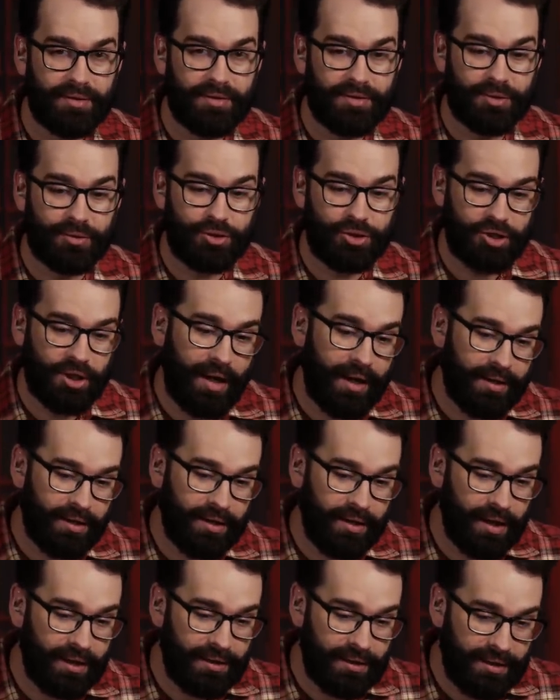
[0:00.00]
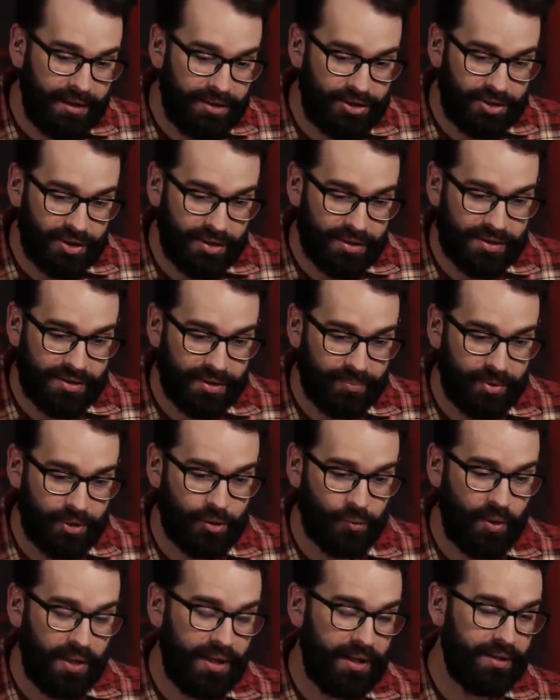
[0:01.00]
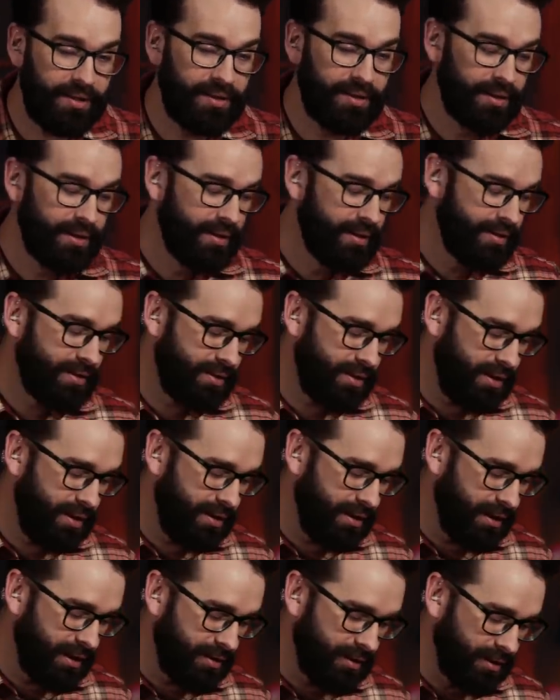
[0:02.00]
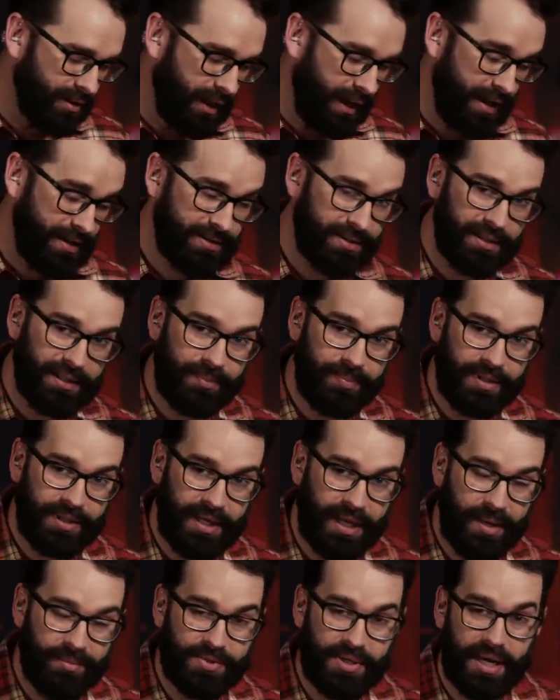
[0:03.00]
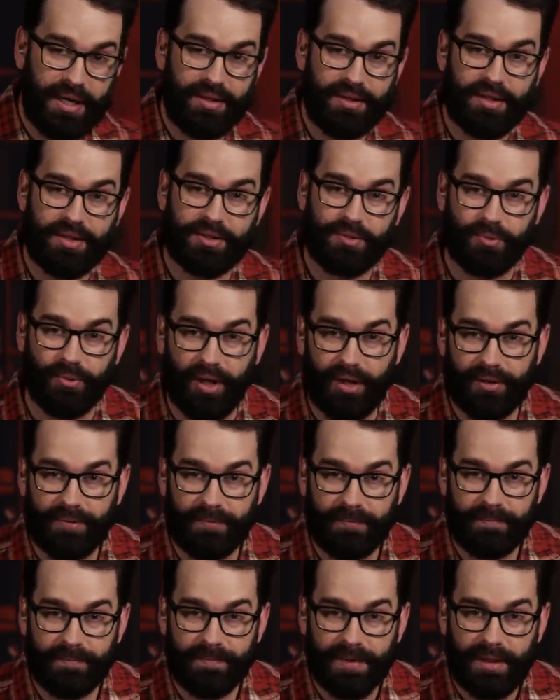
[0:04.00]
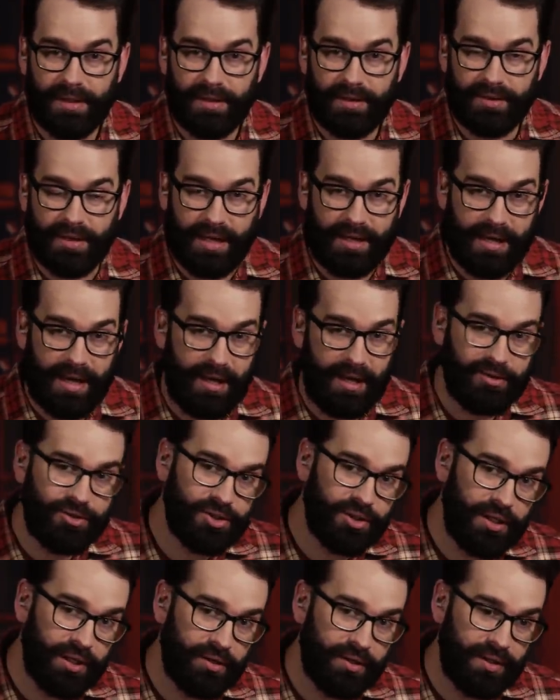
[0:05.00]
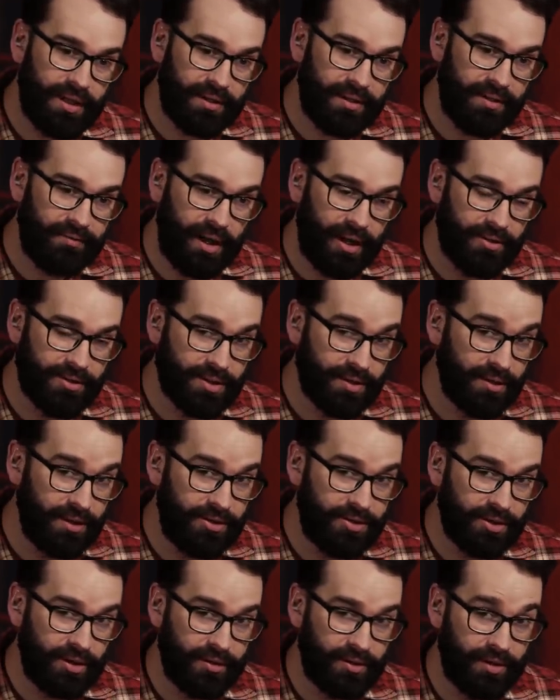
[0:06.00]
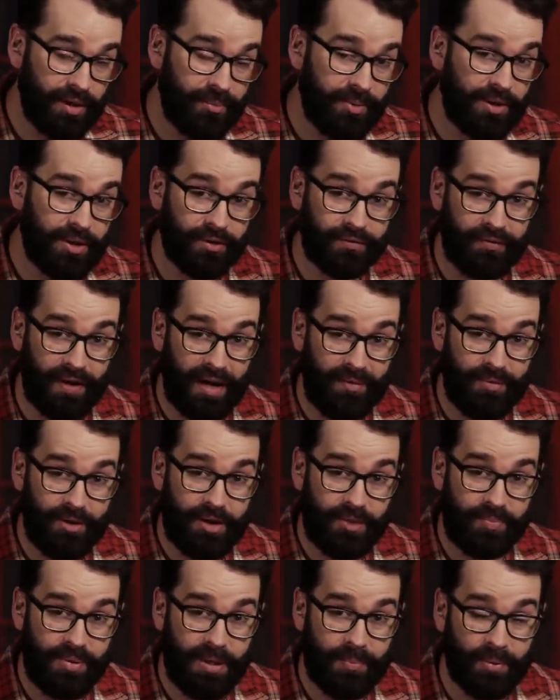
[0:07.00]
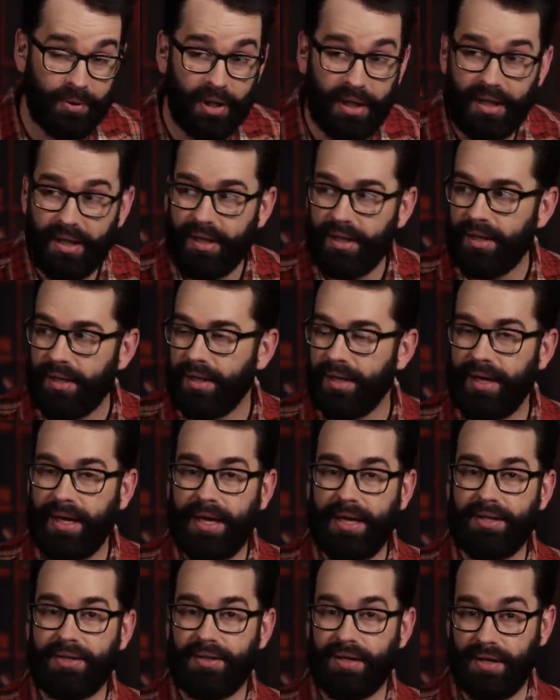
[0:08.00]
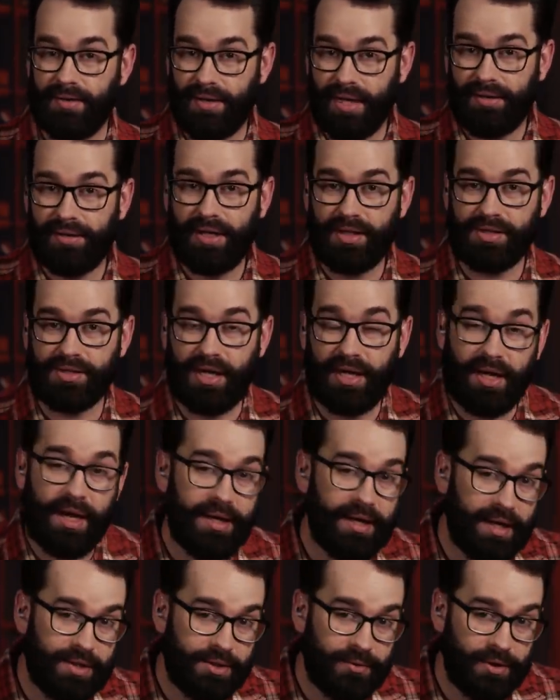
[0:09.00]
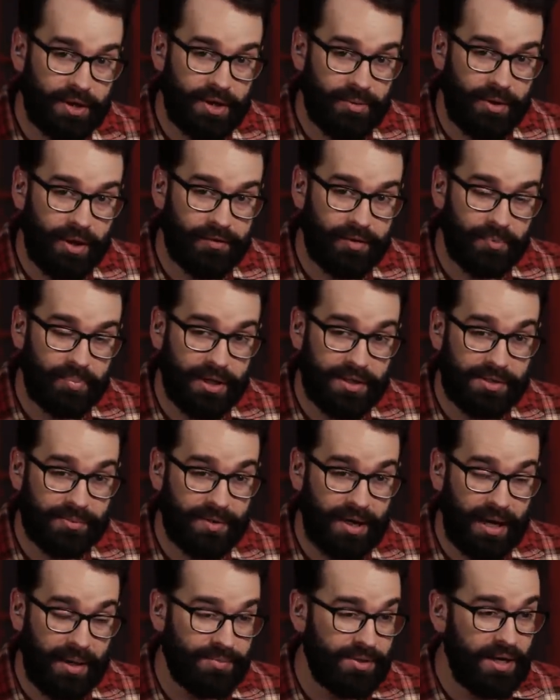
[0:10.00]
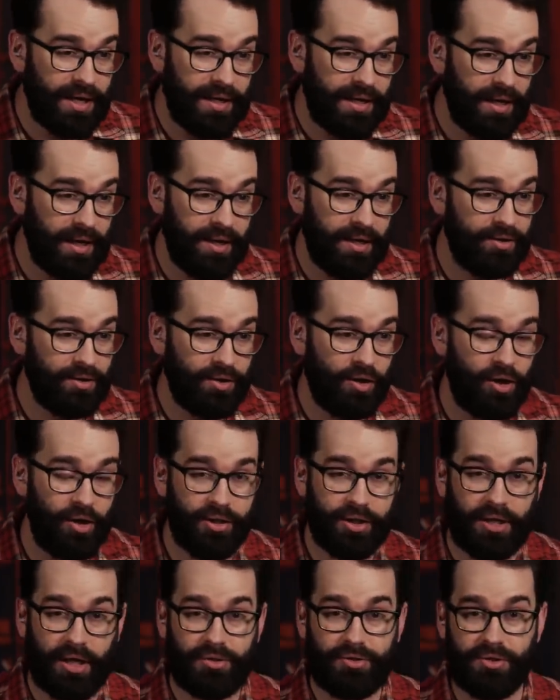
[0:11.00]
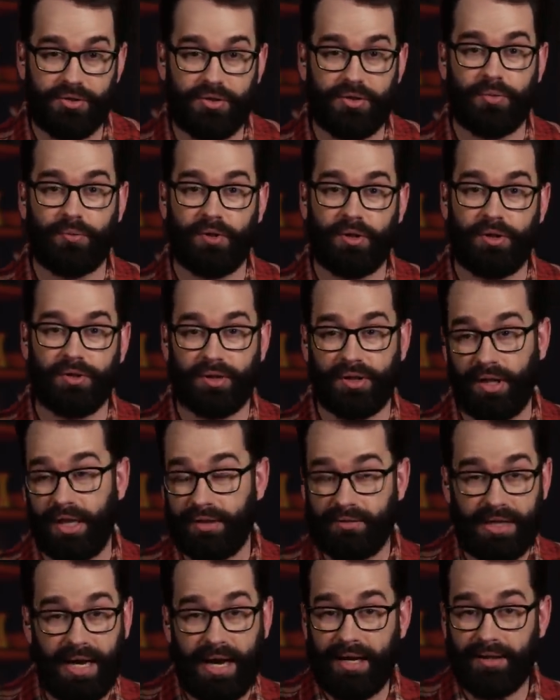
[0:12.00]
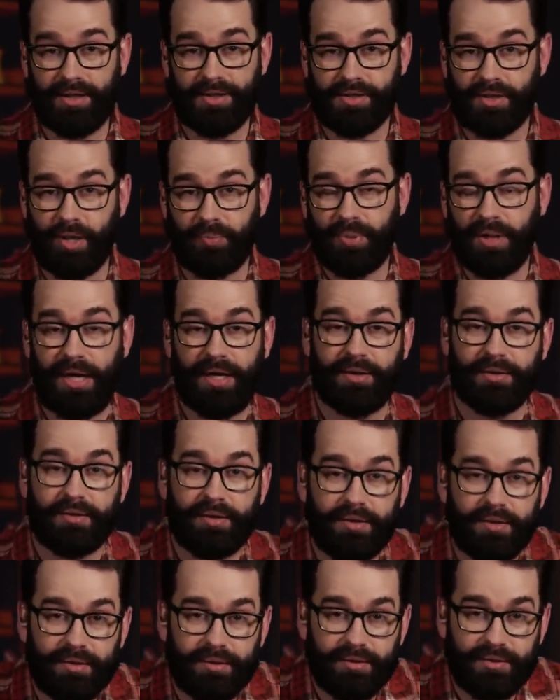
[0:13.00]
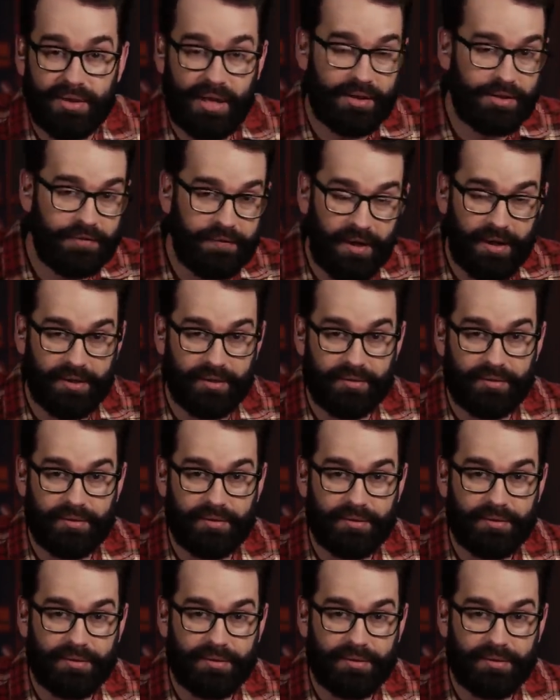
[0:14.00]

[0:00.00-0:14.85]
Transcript: So China unleashes between the, uh, the last Olympic Games and this one. They engineer a deadly virus, unleash it on the globe, and kill 5 million people. And, and then they say, hey guys, you want to come over and play some games? And, and all the countries in the world are like, yeah, let's go play. Sounds fun.